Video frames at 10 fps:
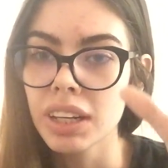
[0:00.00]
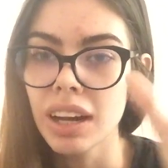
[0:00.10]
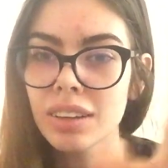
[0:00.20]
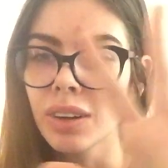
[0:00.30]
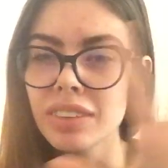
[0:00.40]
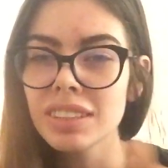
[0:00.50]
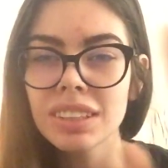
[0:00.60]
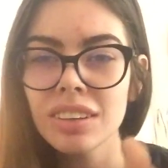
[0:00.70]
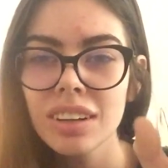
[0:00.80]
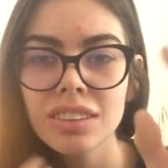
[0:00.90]
I don't know, I've seen
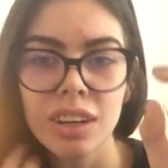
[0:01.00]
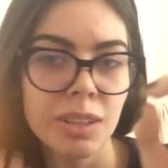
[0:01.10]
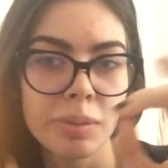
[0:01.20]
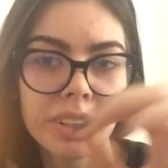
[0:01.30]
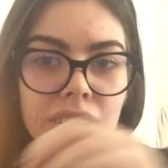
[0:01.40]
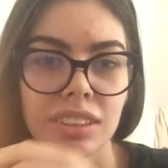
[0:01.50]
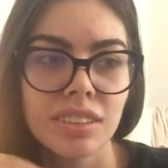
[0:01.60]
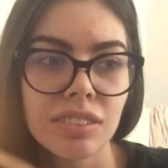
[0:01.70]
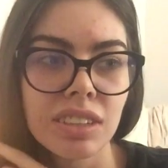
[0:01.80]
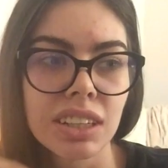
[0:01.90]
a lot of documentaries
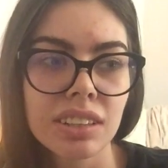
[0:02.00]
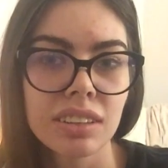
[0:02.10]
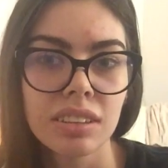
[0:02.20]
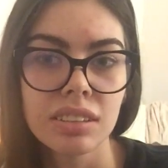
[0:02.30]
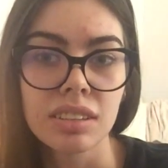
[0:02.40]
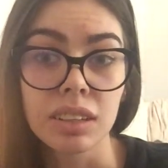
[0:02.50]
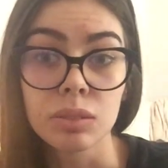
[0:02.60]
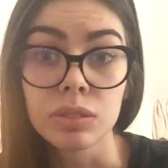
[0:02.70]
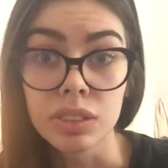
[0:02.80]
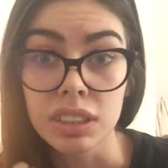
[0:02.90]
of like these like
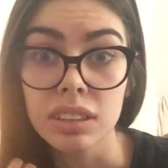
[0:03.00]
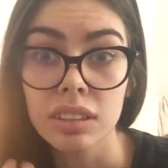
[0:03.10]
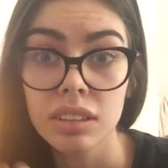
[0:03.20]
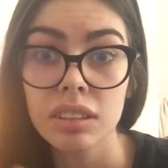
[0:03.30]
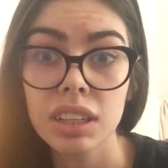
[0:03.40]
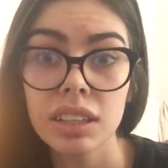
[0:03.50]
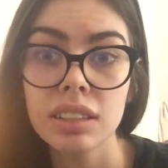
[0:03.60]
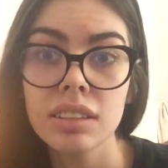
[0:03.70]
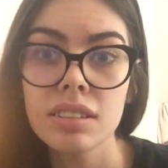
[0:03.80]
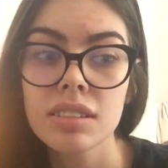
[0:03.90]
really little
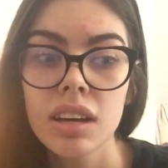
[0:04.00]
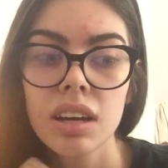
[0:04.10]
kids